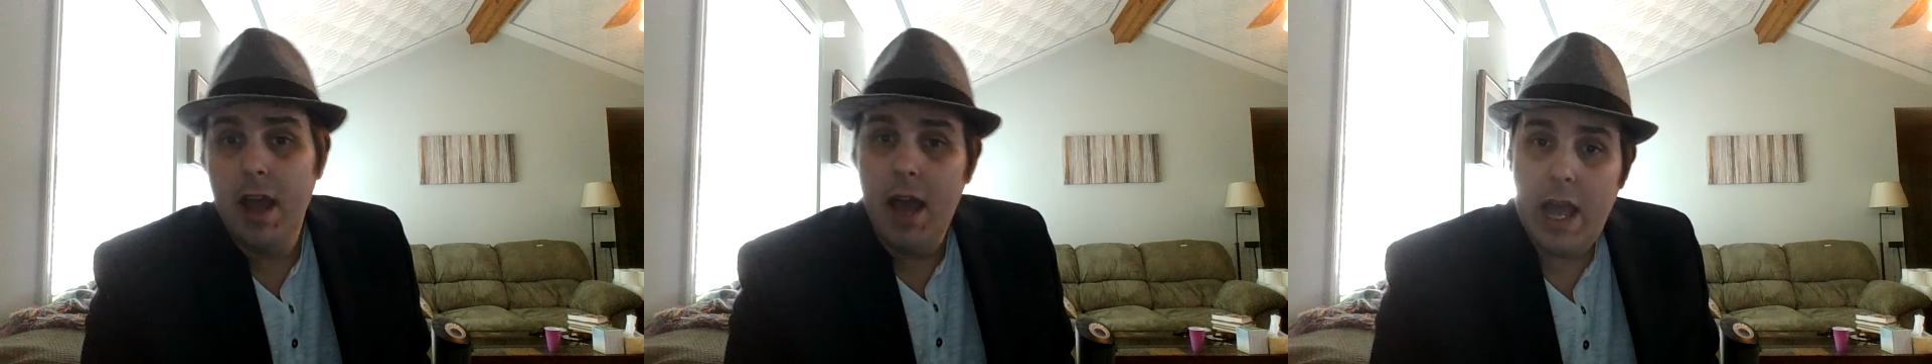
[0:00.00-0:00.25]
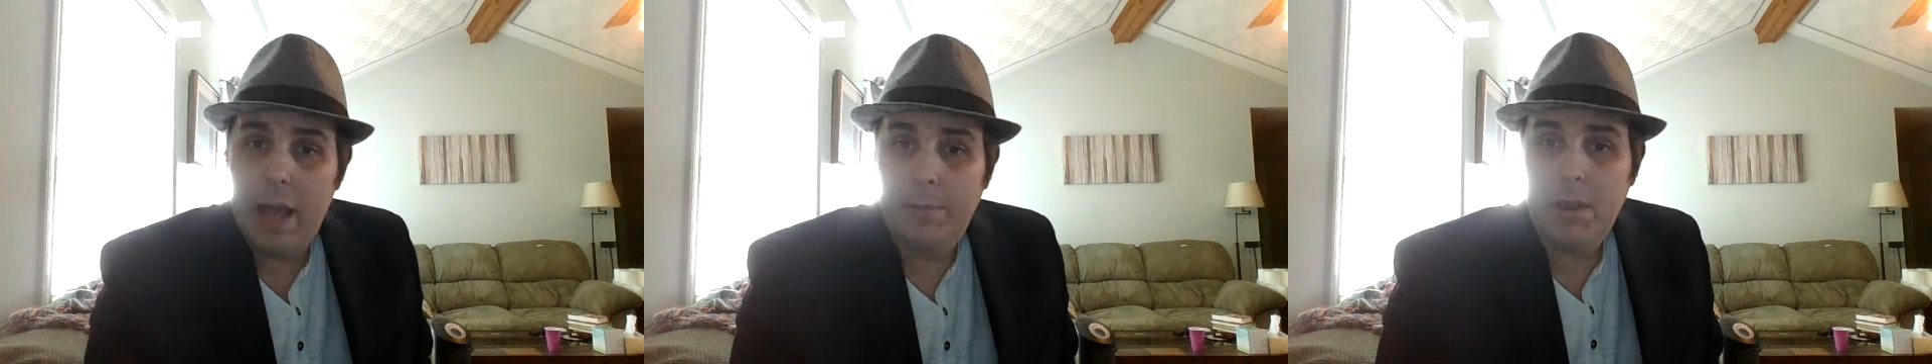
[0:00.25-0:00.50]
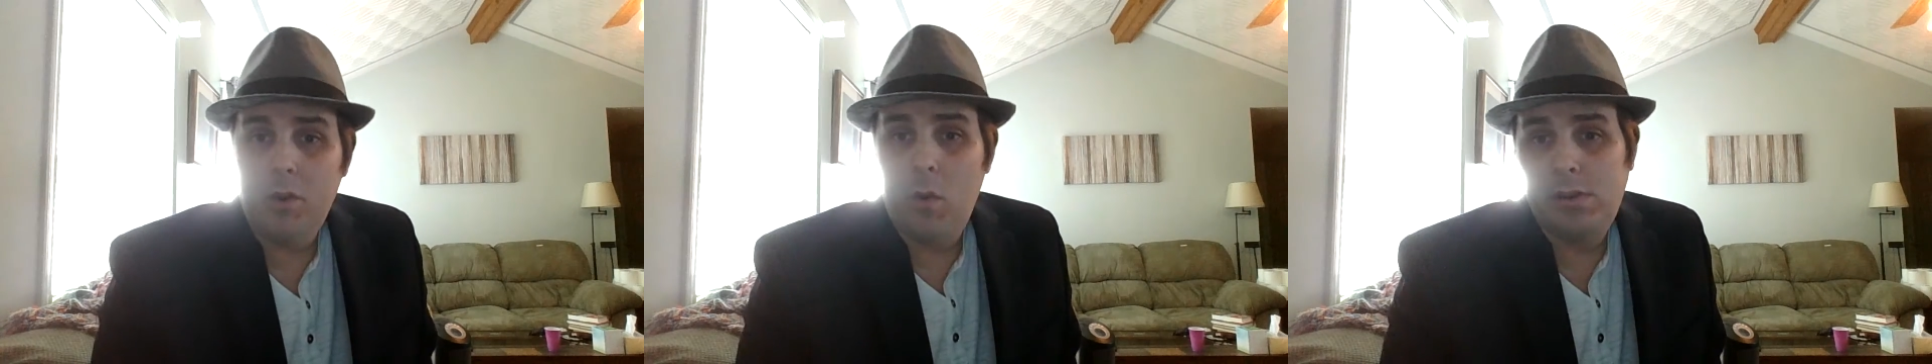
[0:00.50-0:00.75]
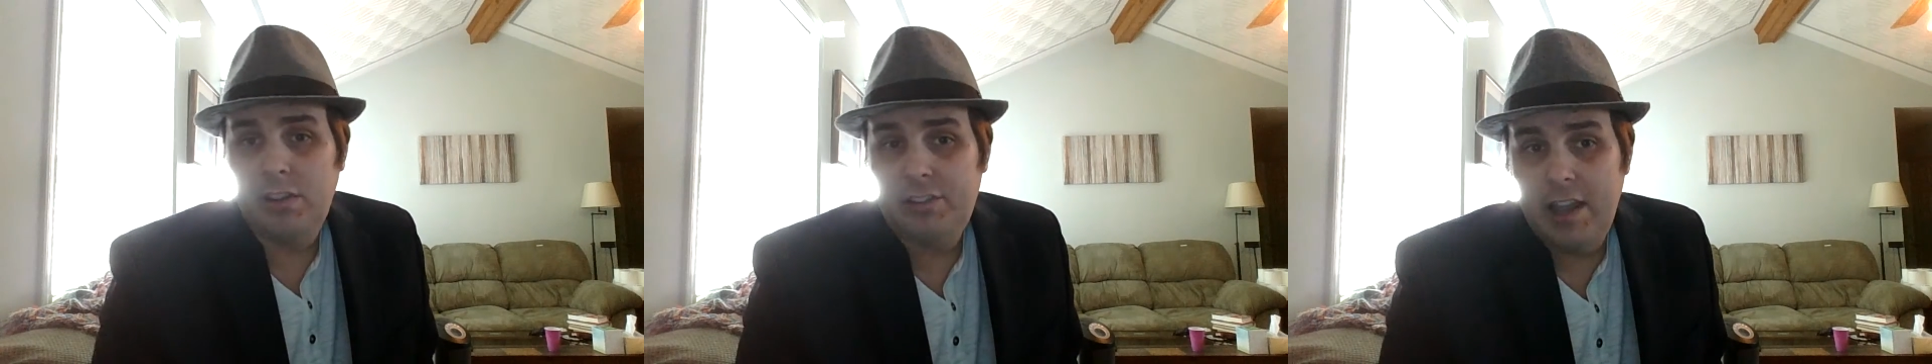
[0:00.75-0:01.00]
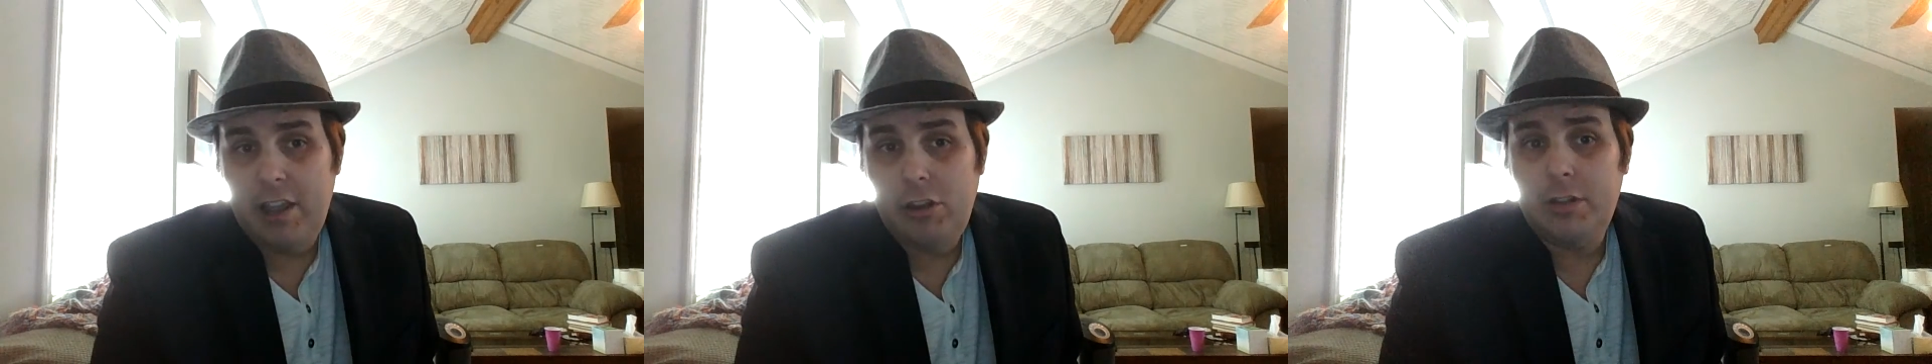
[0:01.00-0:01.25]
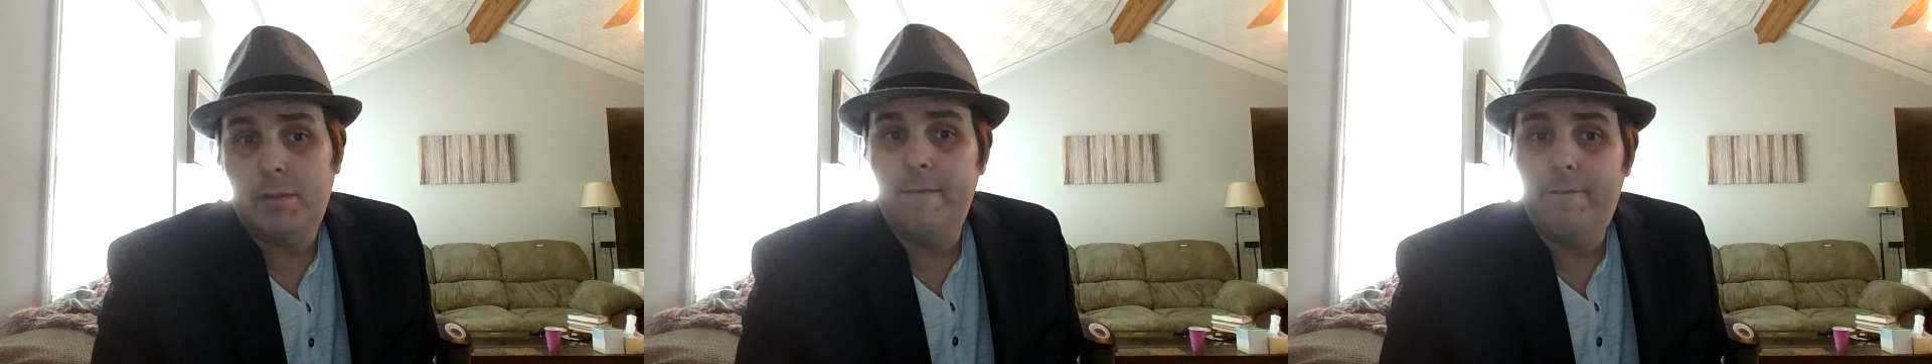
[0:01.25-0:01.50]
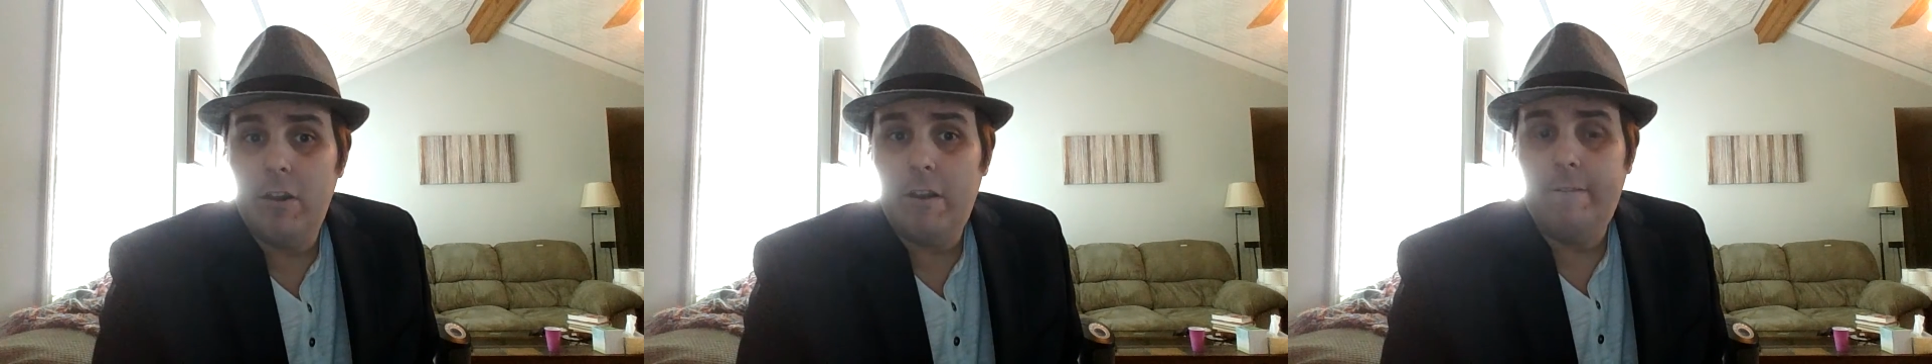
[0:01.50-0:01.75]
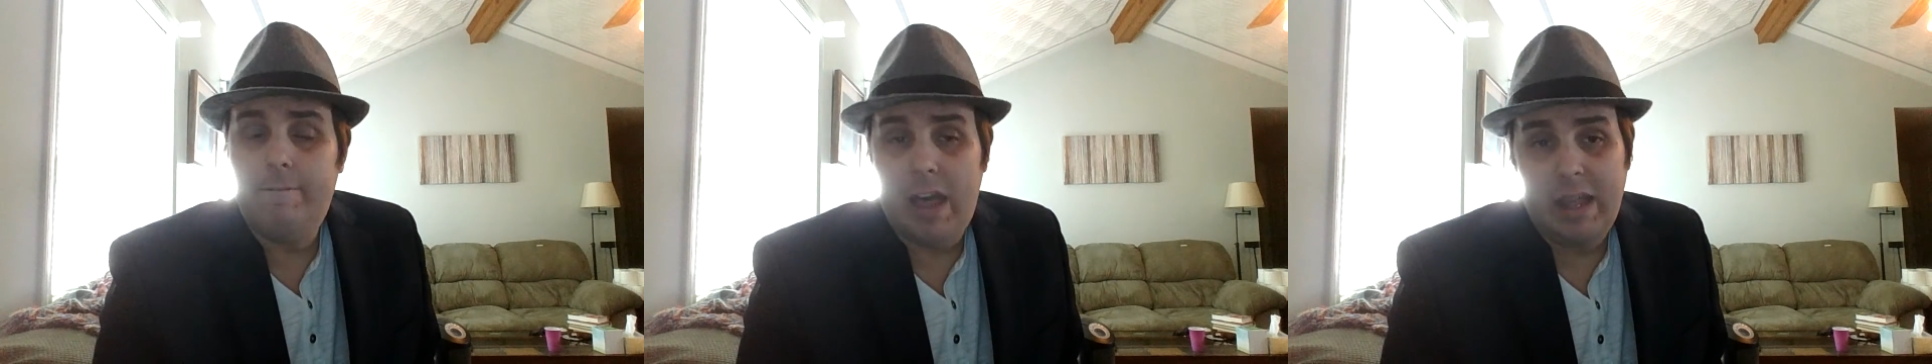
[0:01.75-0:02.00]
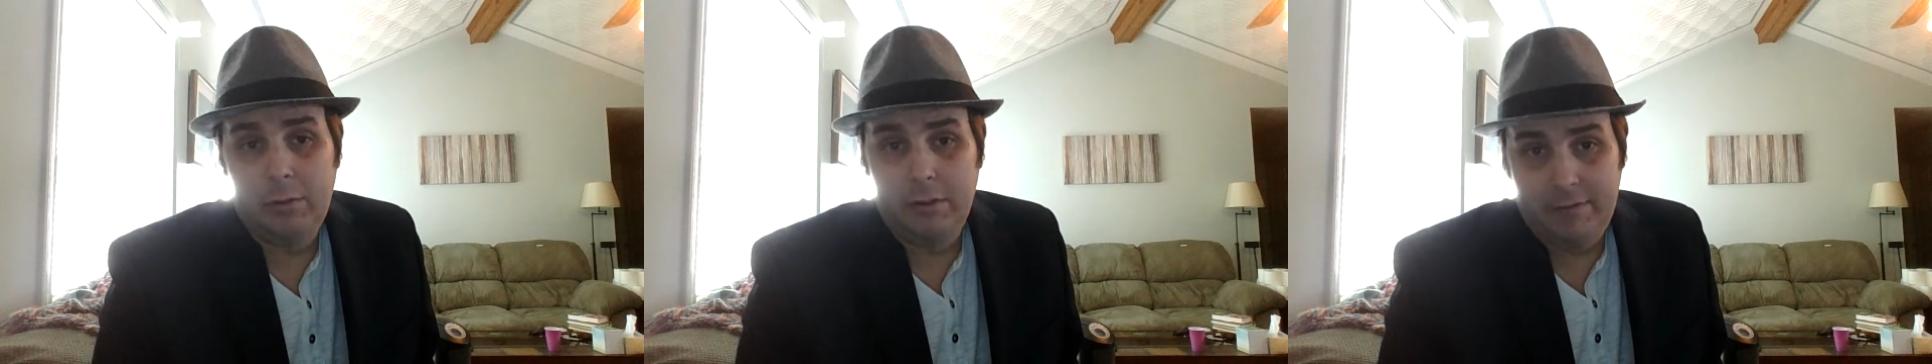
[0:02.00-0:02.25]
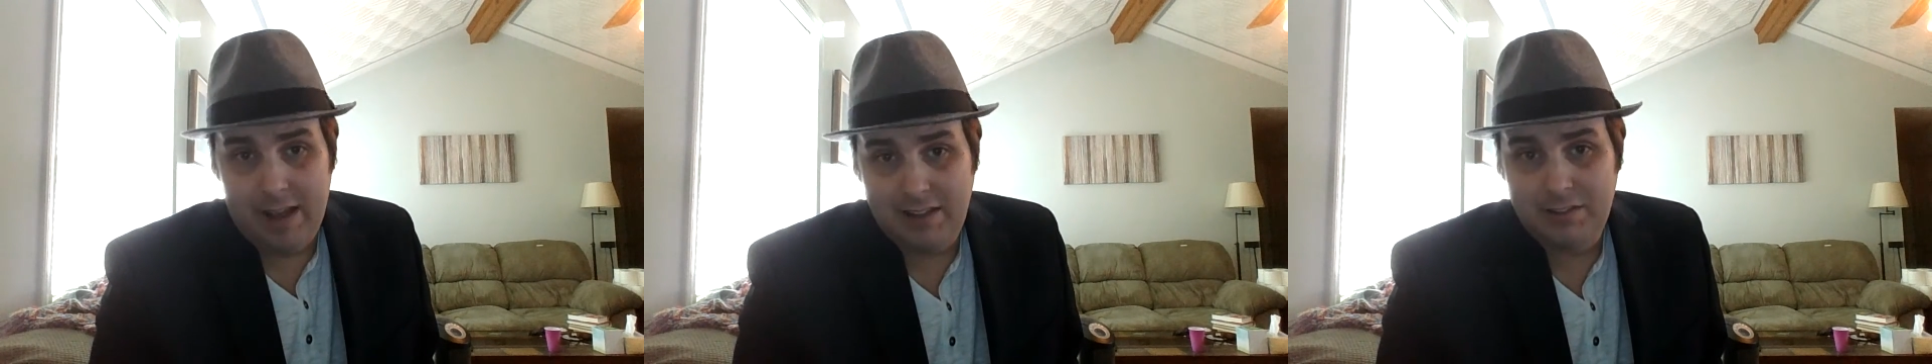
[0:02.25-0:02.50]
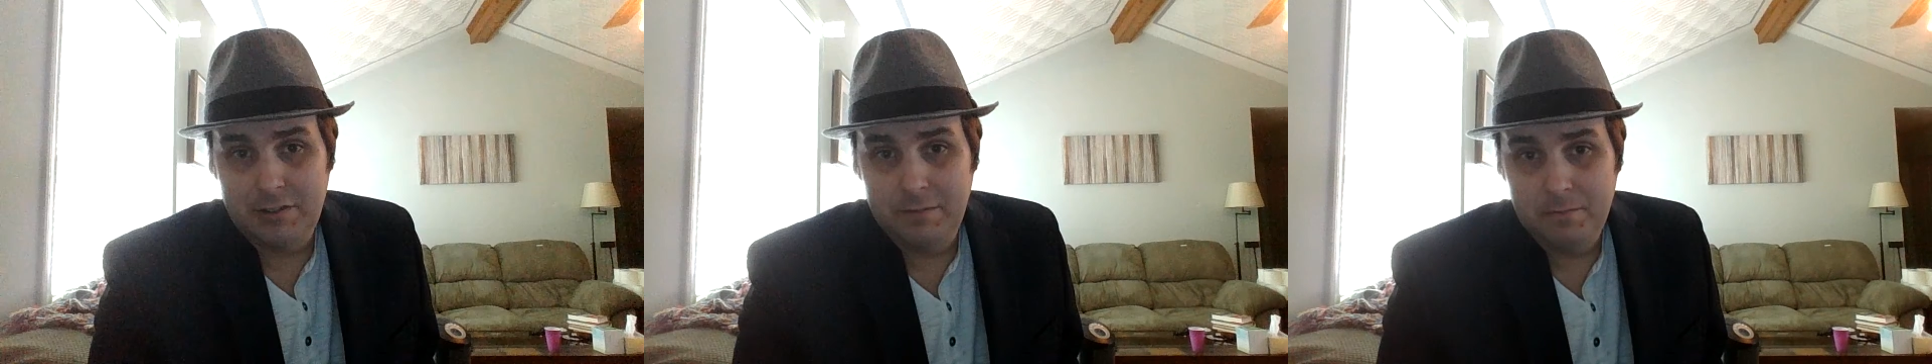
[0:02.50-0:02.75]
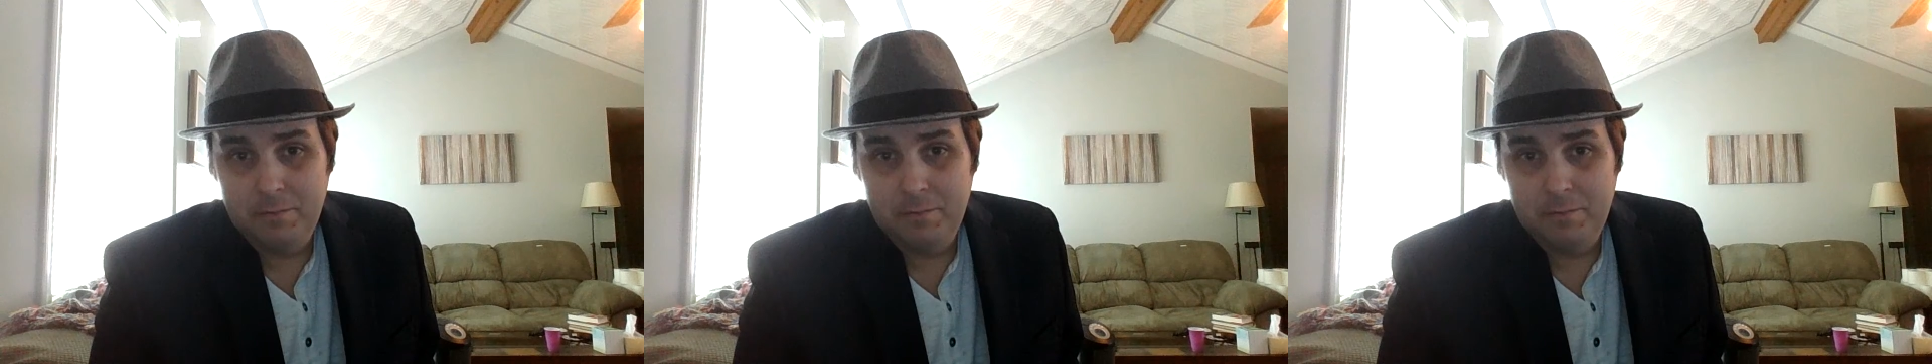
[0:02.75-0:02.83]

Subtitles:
I am now going to stake you to some very valuable advice.